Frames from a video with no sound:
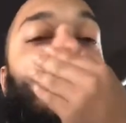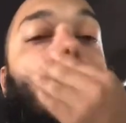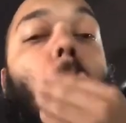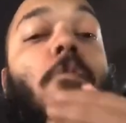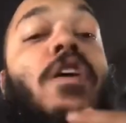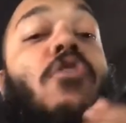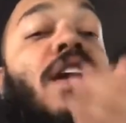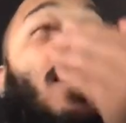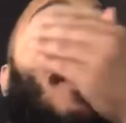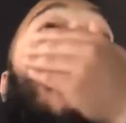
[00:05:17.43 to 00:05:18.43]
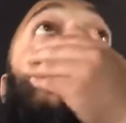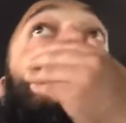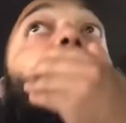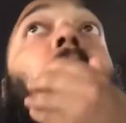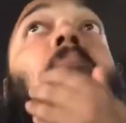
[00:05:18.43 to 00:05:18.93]
We're going to get there.
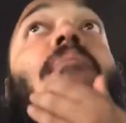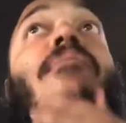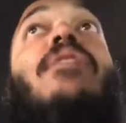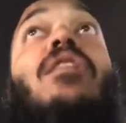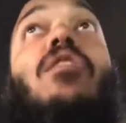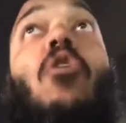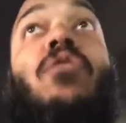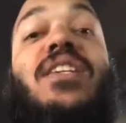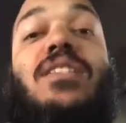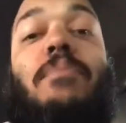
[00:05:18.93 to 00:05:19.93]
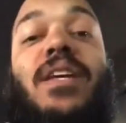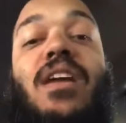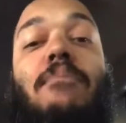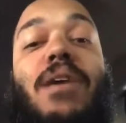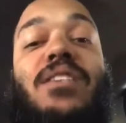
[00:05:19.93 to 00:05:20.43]
Goal is to be done
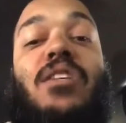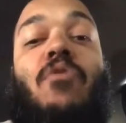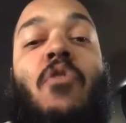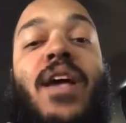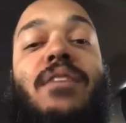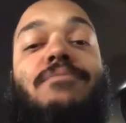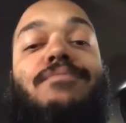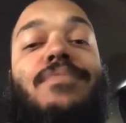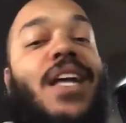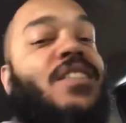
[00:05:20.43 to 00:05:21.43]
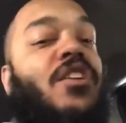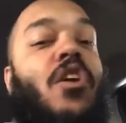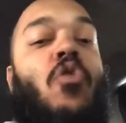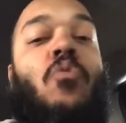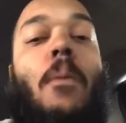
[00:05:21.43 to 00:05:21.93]
by 08. That's the
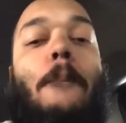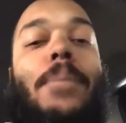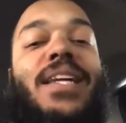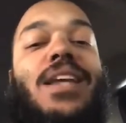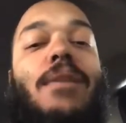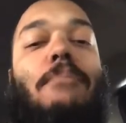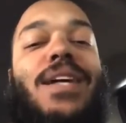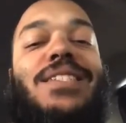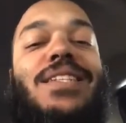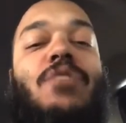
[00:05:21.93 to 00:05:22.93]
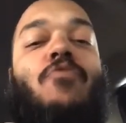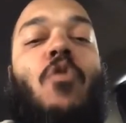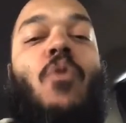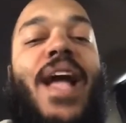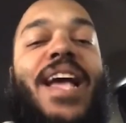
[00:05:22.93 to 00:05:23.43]
goal. Be done by
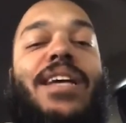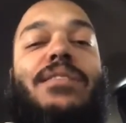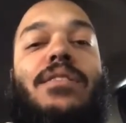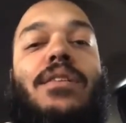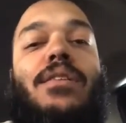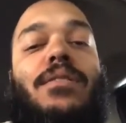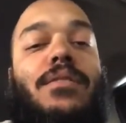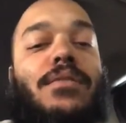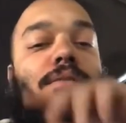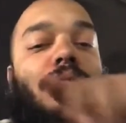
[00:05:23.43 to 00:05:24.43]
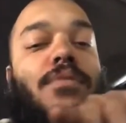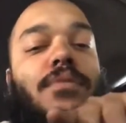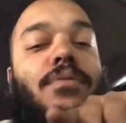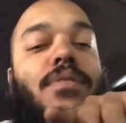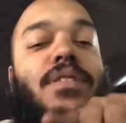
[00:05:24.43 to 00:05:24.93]
08.
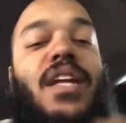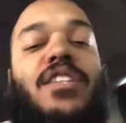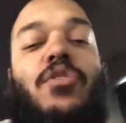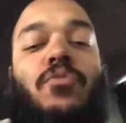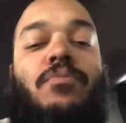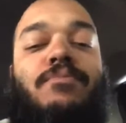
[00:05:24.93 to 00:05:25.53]
Stay tuned.